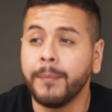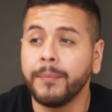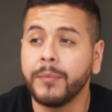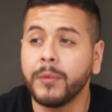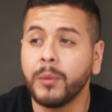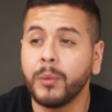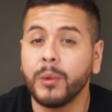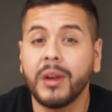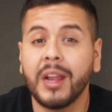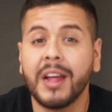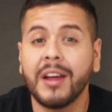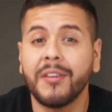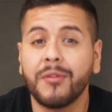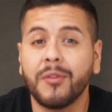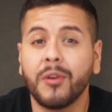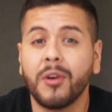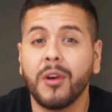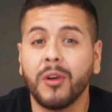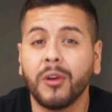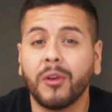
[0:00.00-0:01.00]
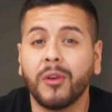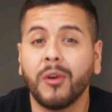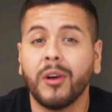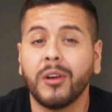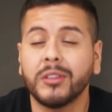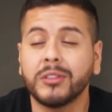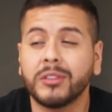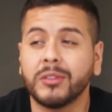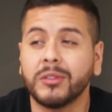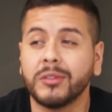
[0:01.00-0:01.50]
We would have Four Loko
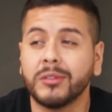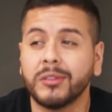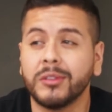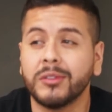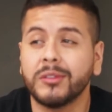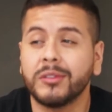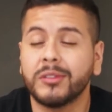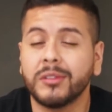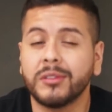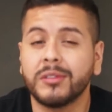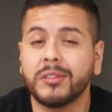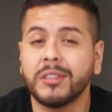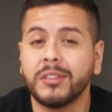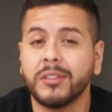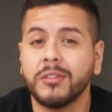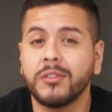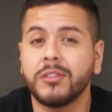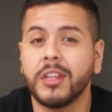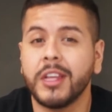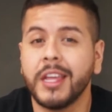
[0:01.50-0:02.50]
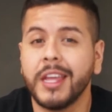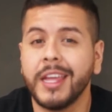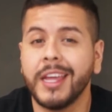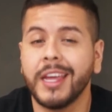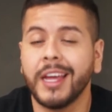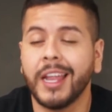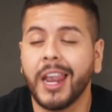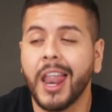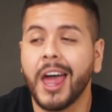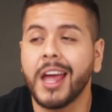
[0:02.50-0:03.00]
also. Those things used to hit a
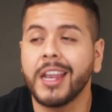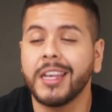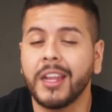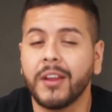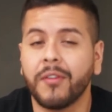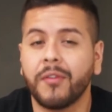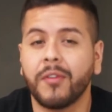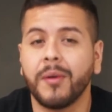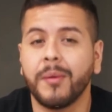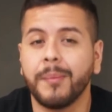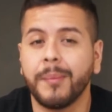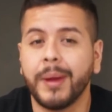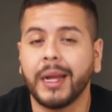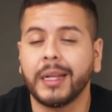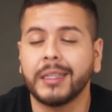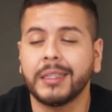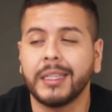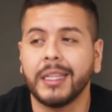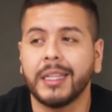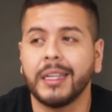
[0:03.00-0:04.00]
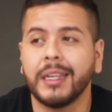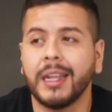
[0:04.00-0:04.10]
lot different back then.